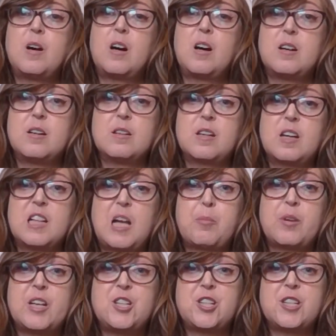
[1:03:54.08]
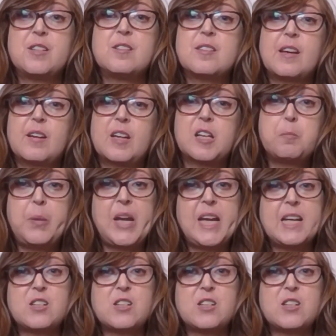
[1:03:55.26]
collaborations there can be.